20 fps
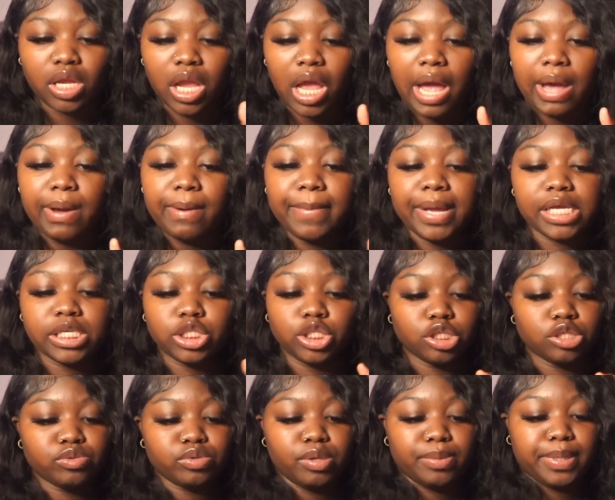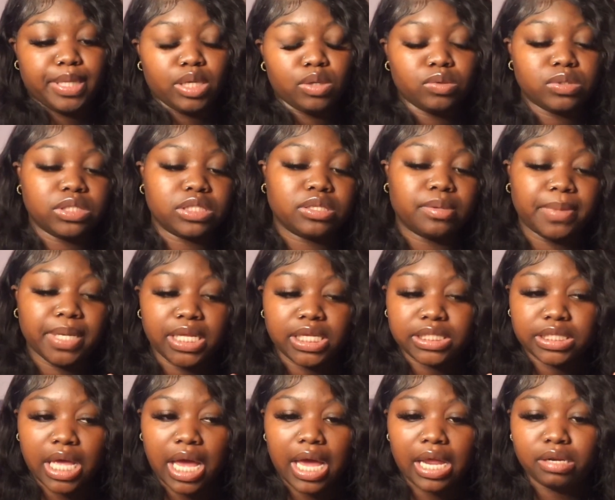I'll make sure we'll be using some of
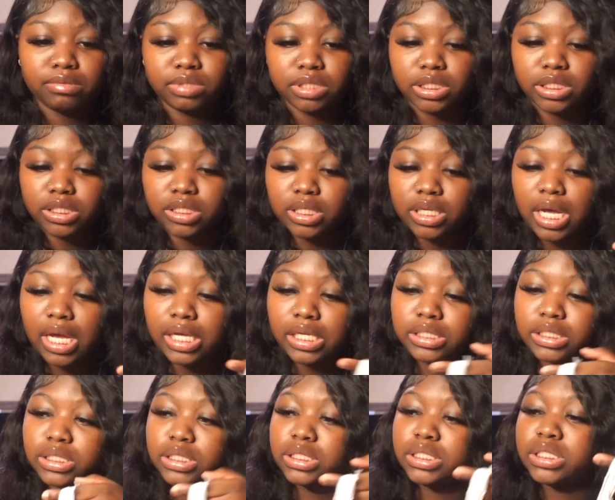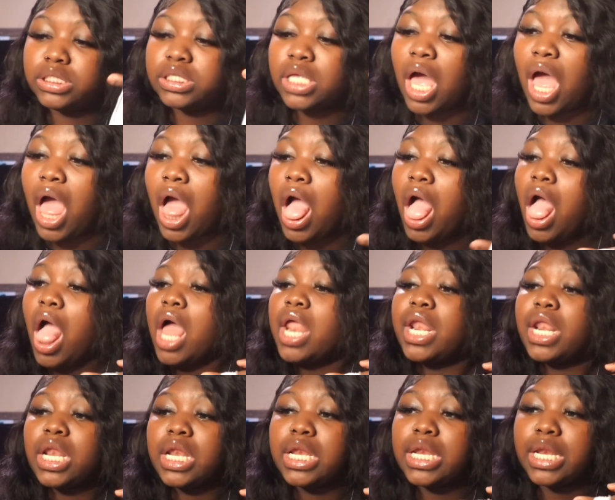these items tonight.
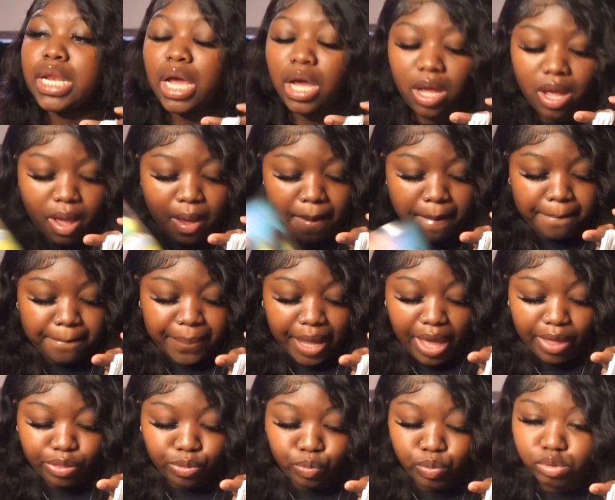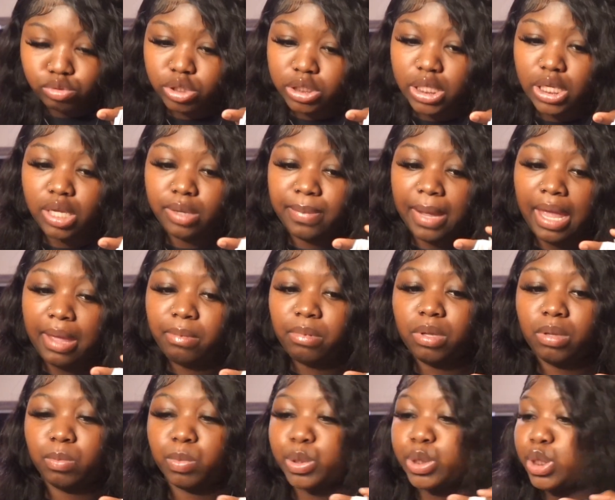Bath routine,
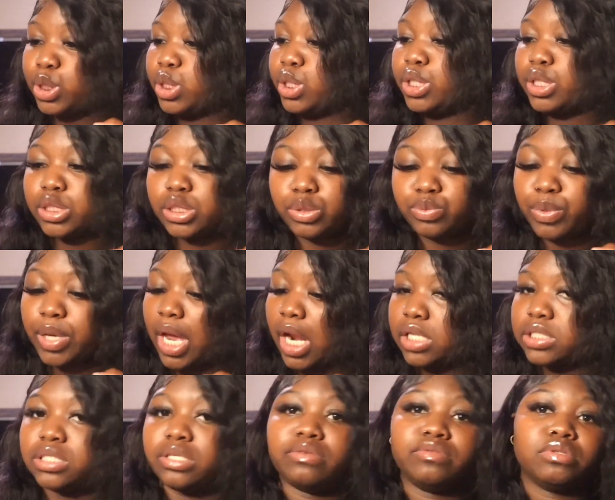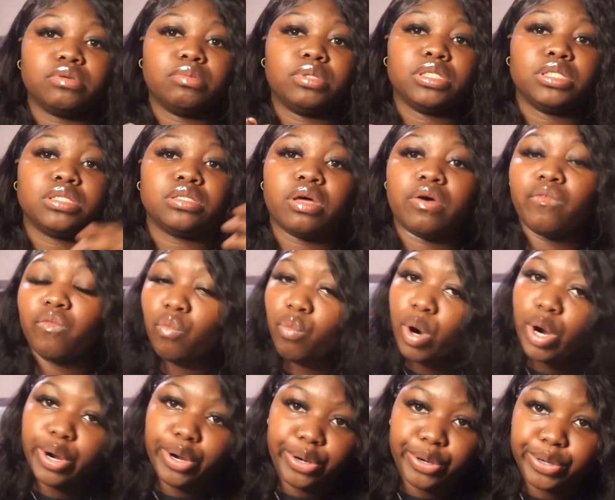baby, because we gotta see if some of this stuff
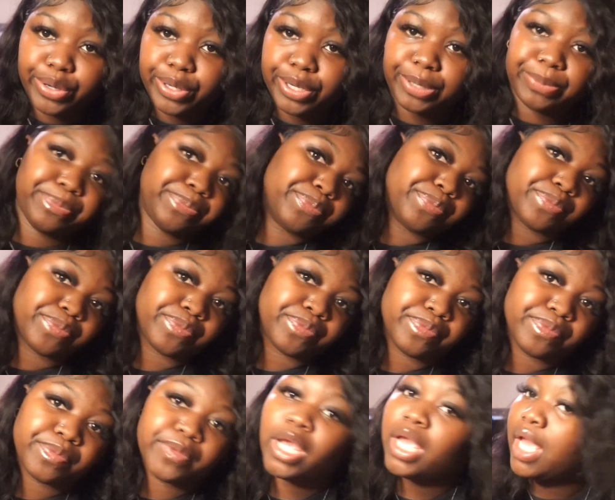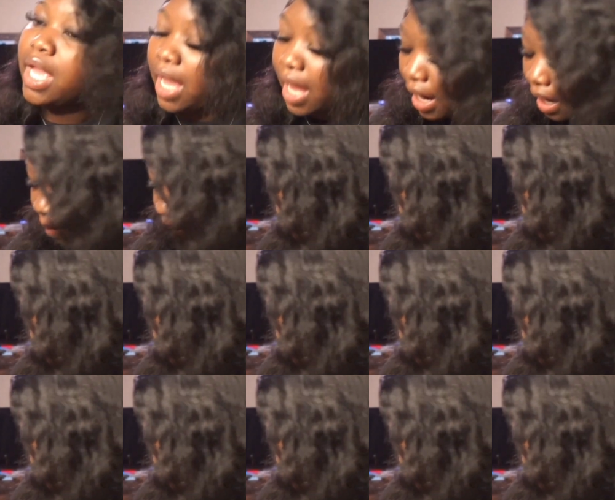works. Kinda